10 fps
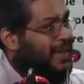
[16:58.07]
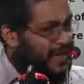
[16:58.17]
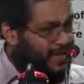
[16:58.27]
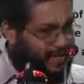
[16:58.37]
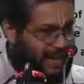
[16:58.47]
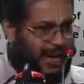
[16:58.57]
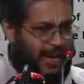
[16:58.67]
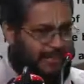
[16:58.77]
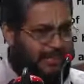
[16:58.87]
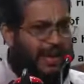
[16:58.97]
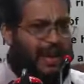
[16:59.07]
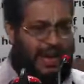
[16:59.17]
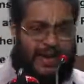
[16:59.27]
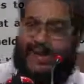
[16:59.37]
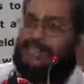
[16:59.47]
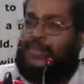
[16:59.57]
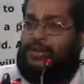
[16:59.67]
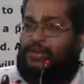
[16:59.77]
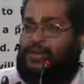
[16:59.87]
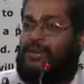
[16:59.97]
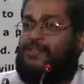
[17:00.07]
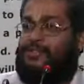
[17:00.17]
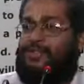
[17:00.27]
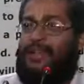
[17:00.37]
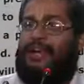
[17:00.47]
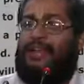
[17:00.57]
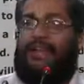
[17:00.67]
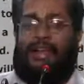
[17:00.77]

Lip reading: Give time and attention to that so that